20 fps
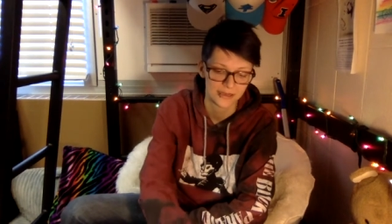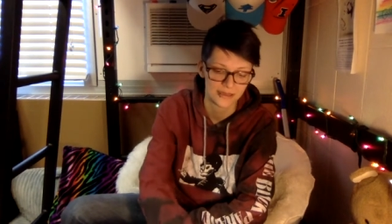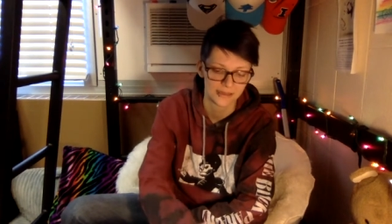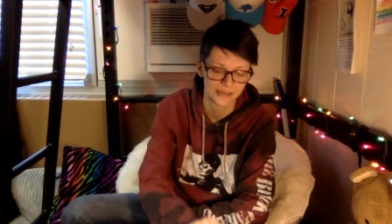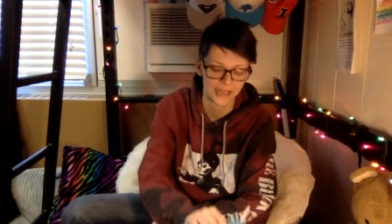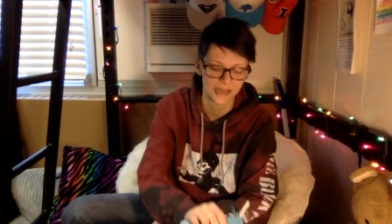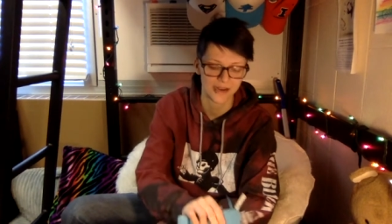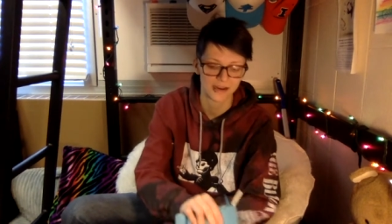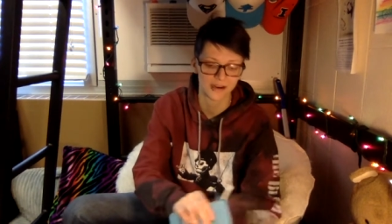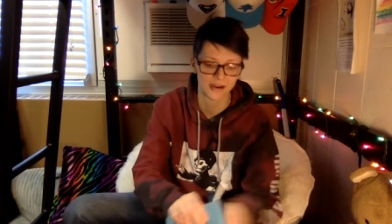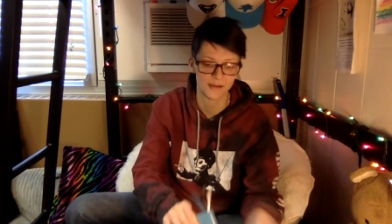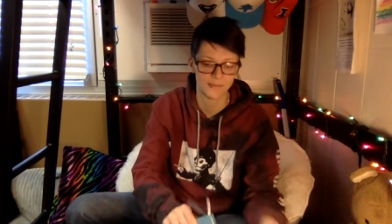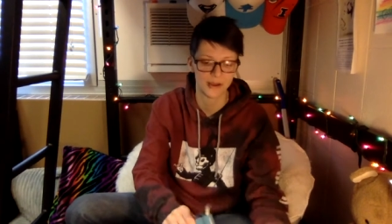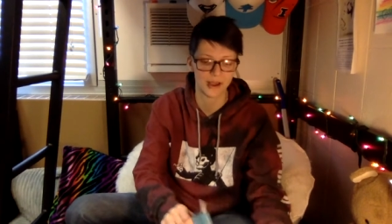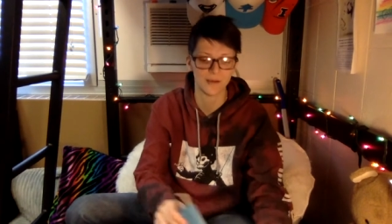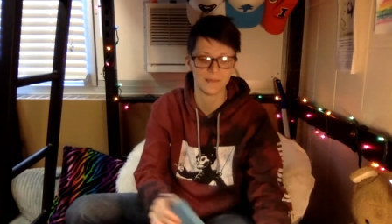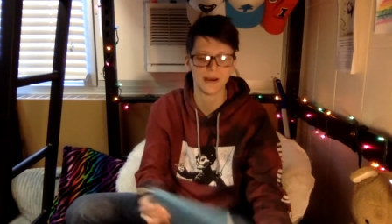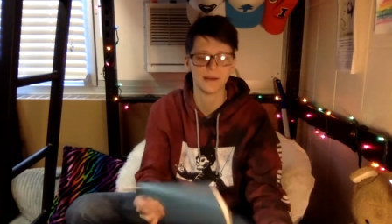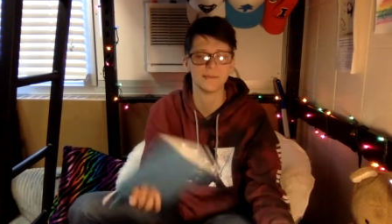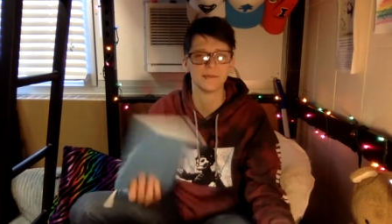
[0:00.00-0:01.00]
later
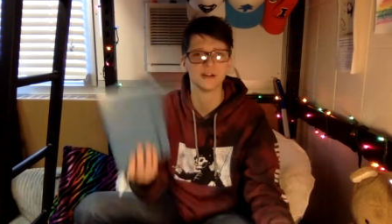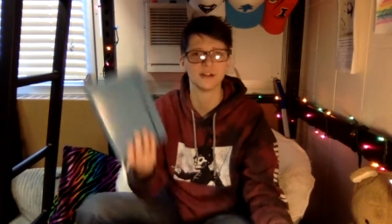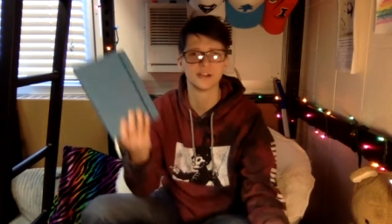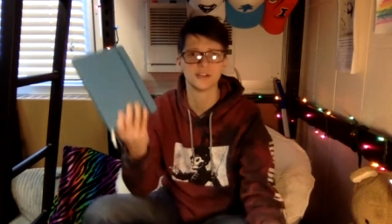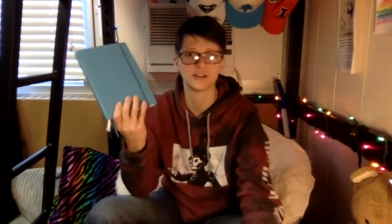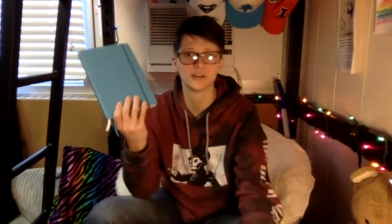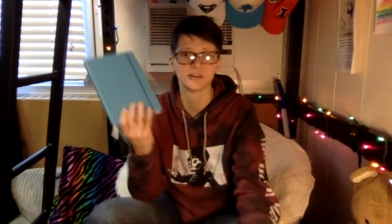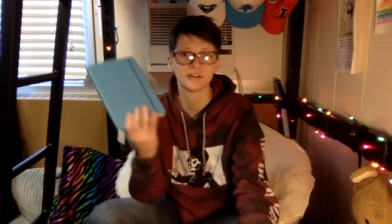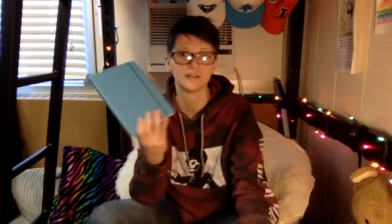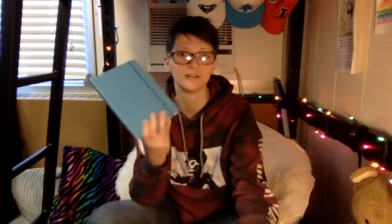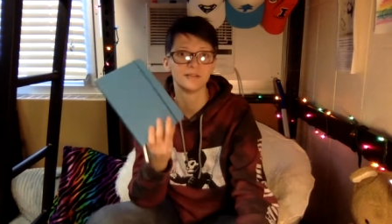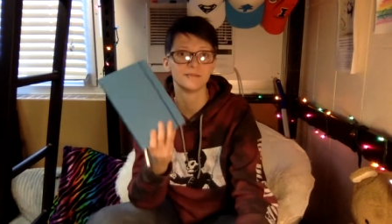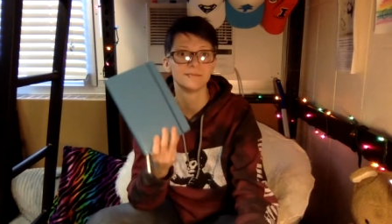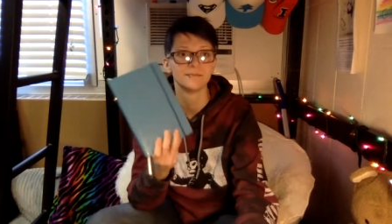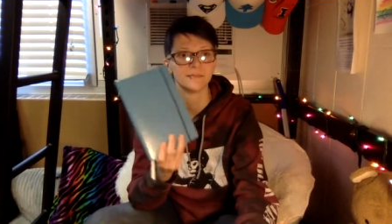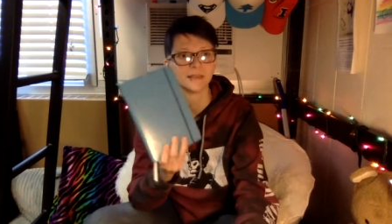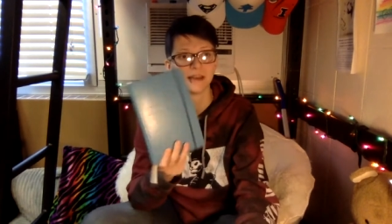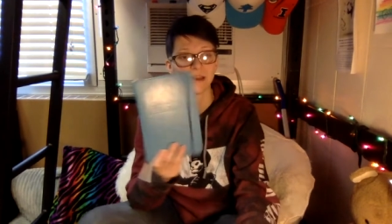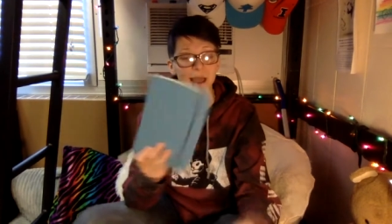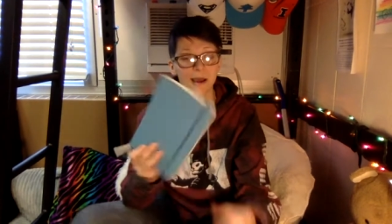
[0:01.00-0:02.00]
about my bullet journal
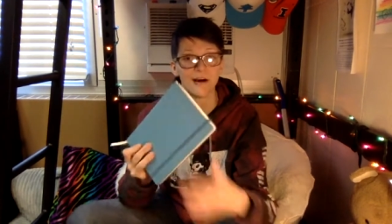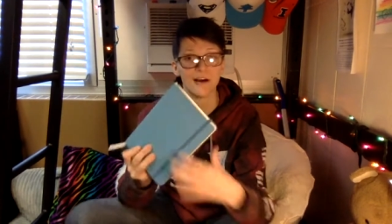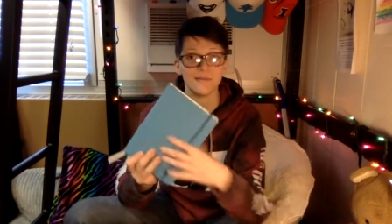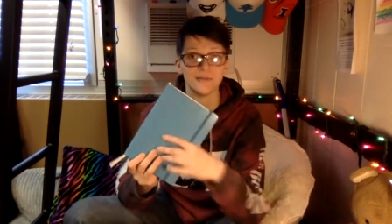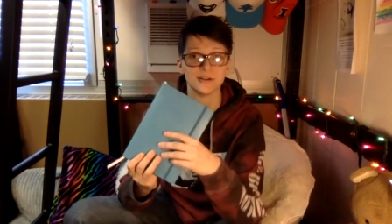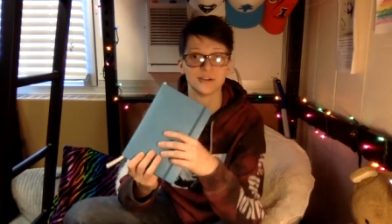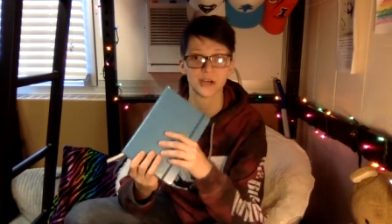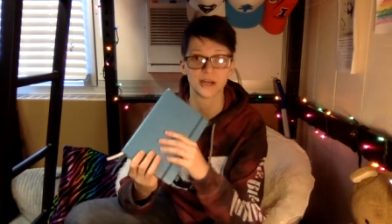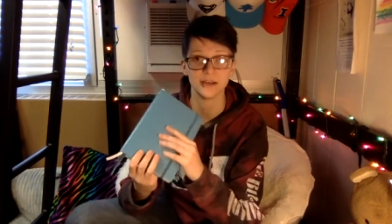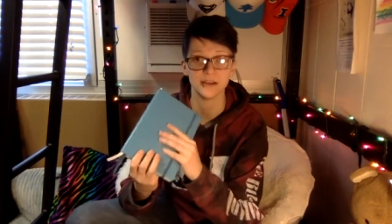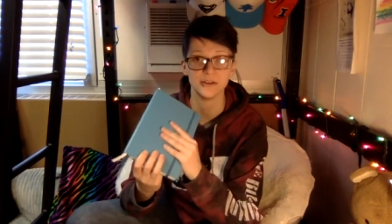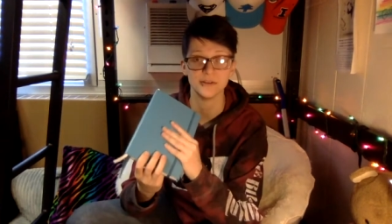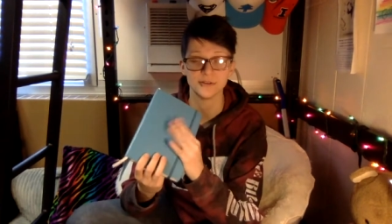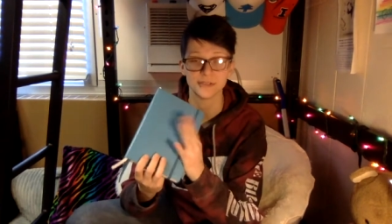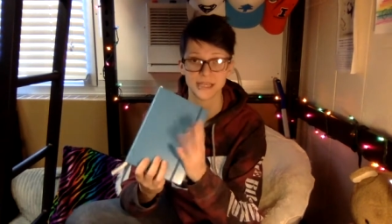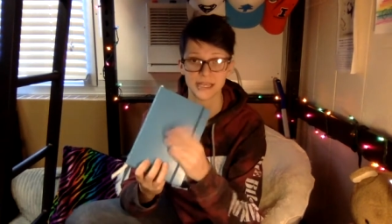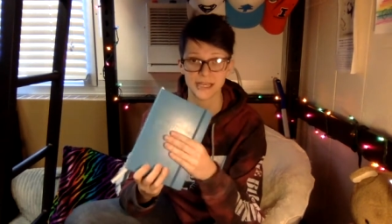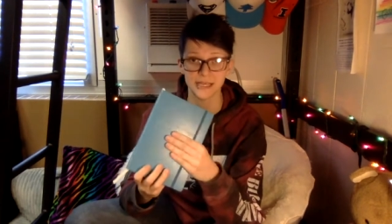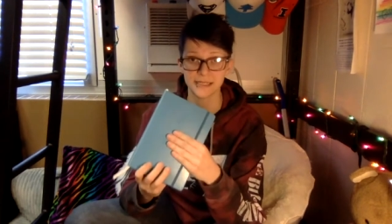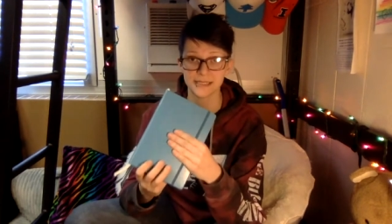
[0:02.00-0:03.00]
and how I've been trying to
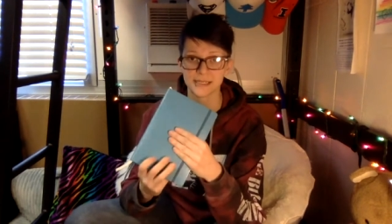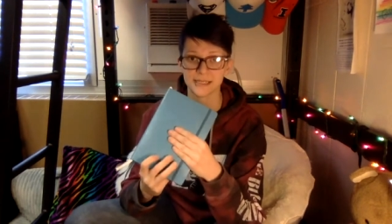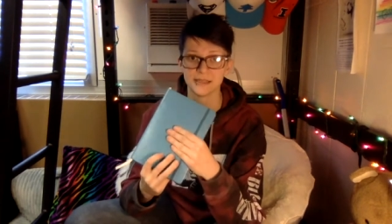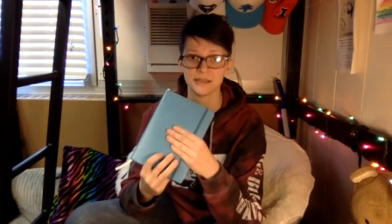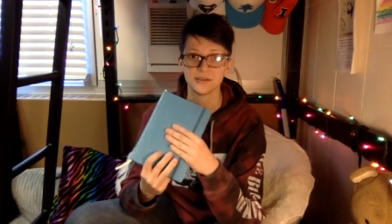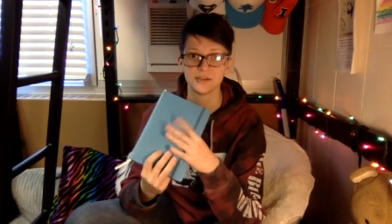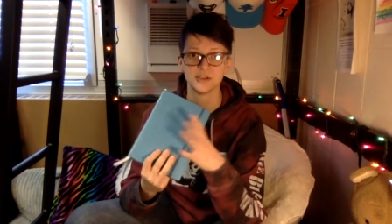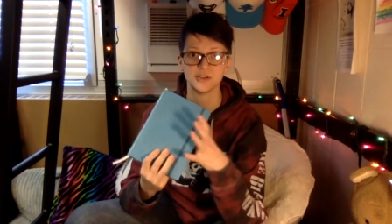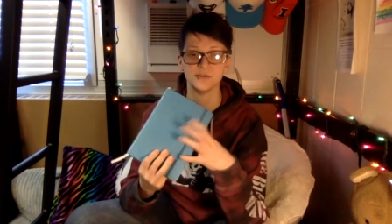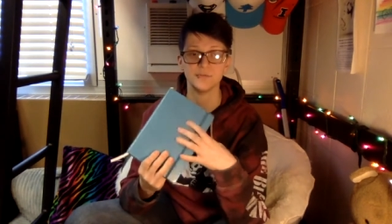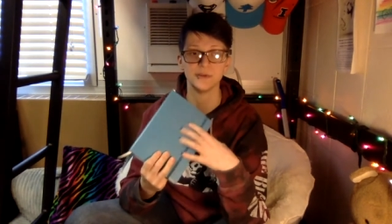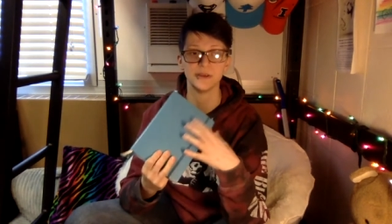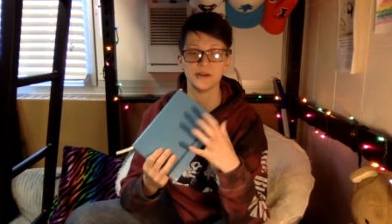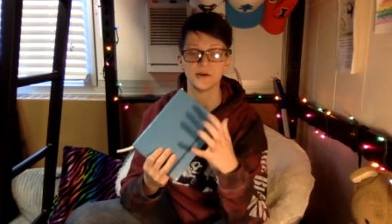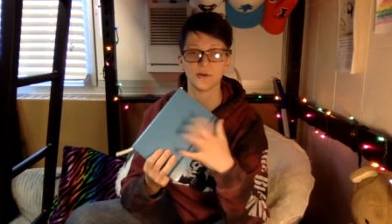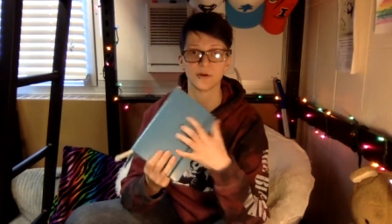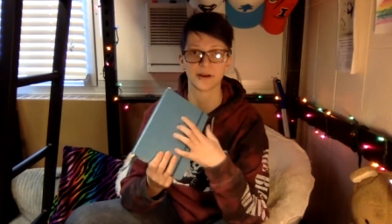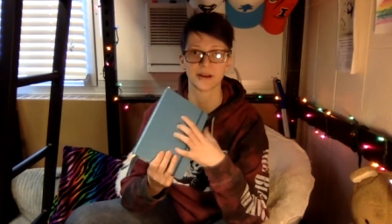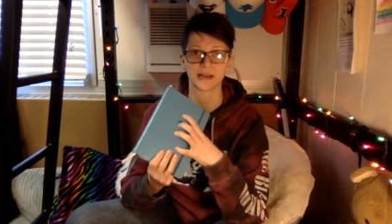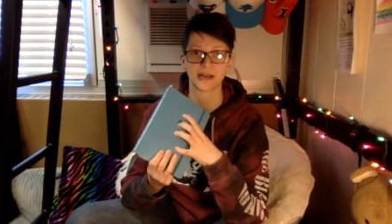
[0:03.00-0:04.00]
use it to be
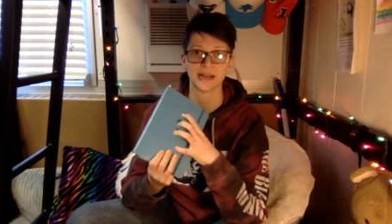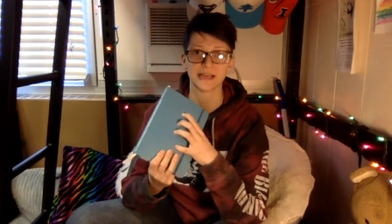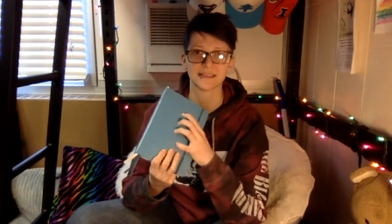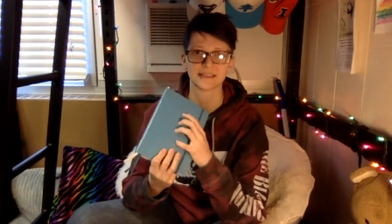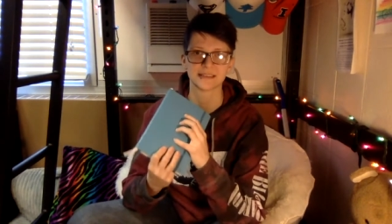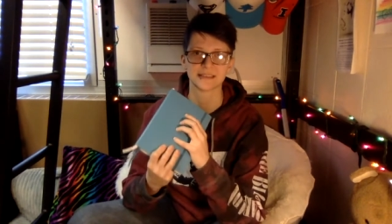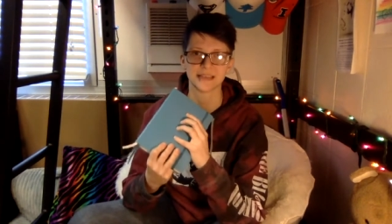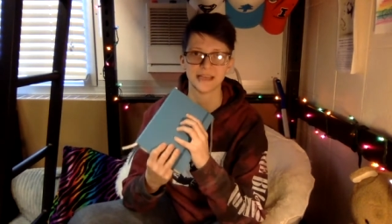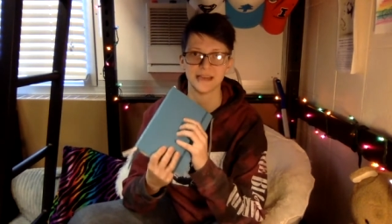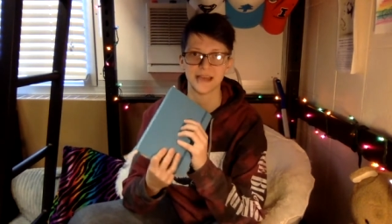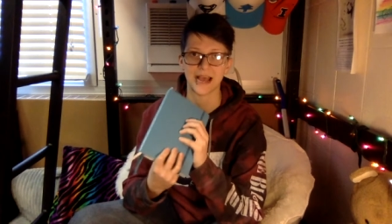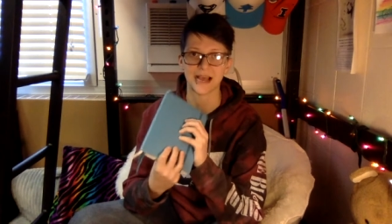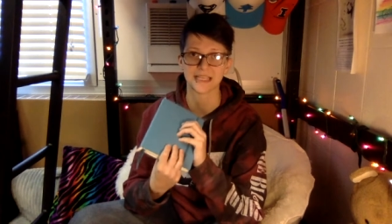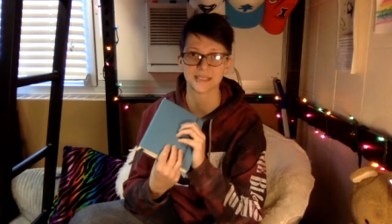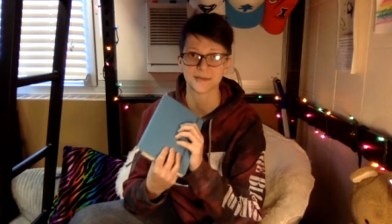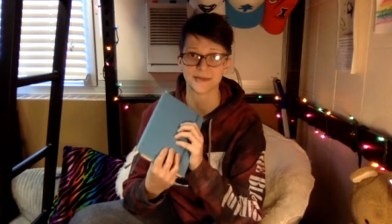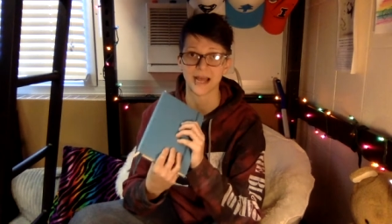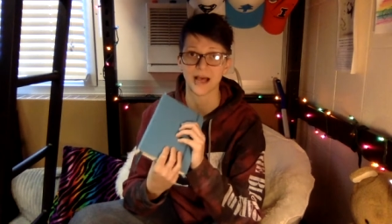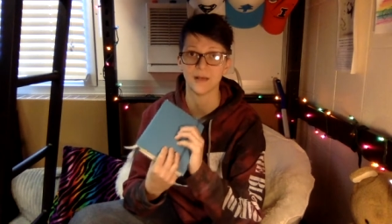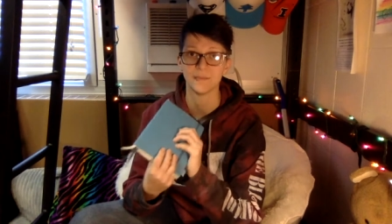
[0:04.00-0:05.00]
organized, because it
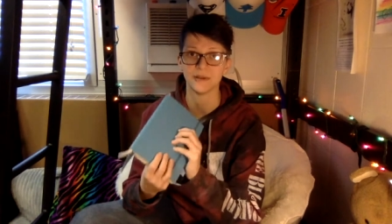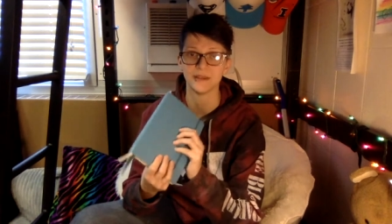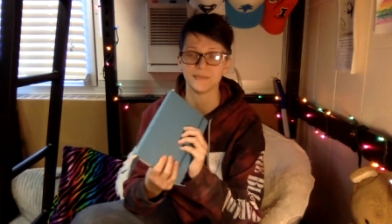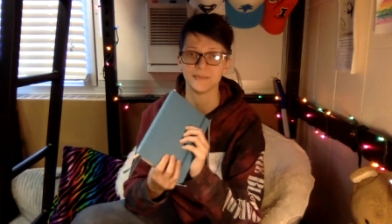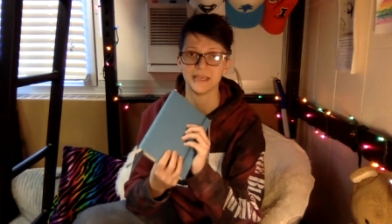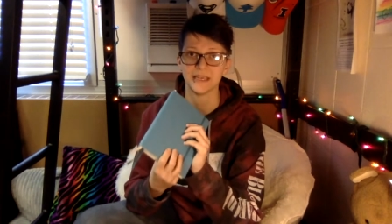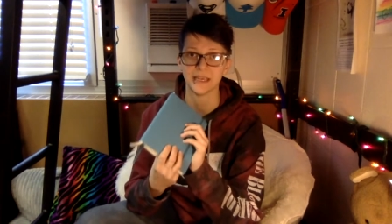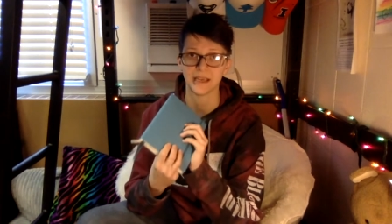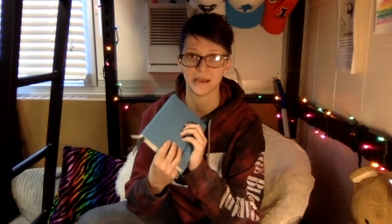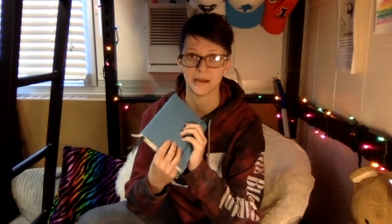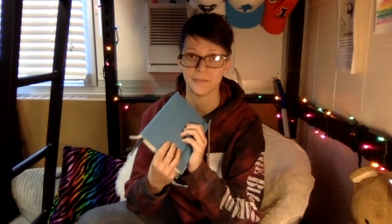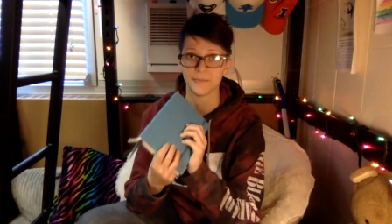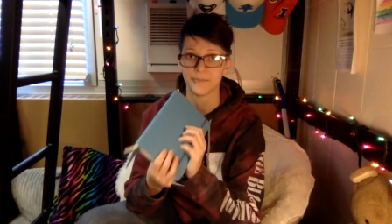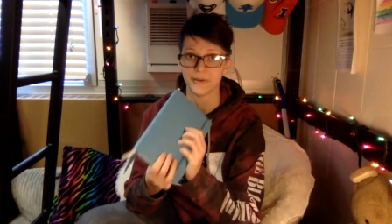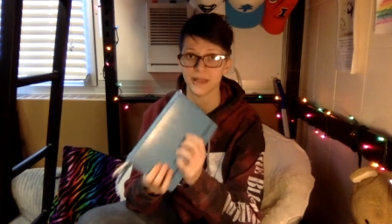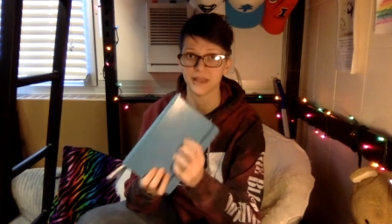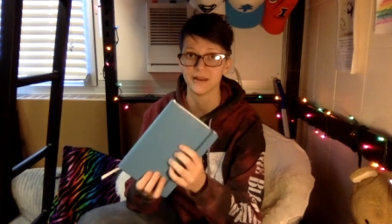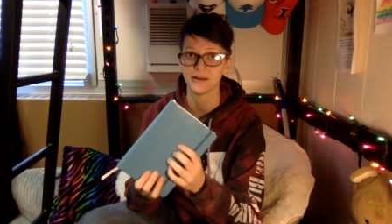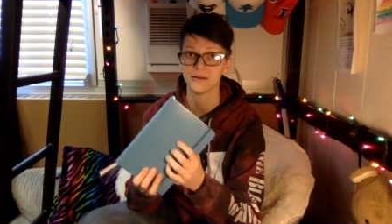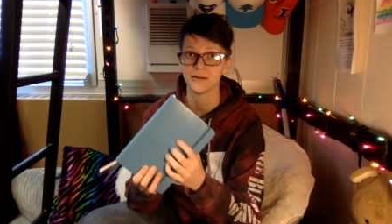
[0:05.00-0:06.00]
has been helping me a
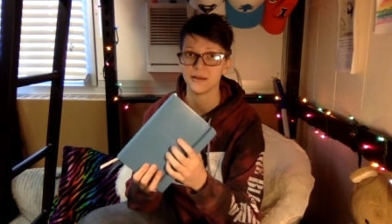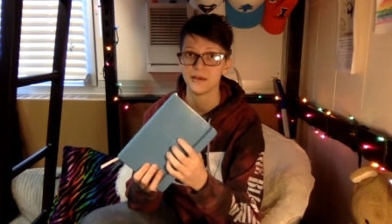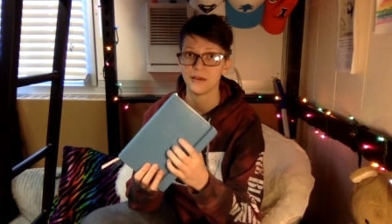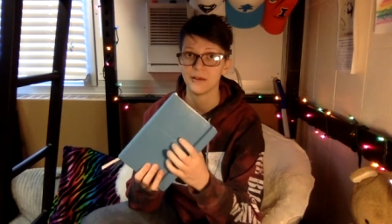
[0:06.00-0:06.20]
bit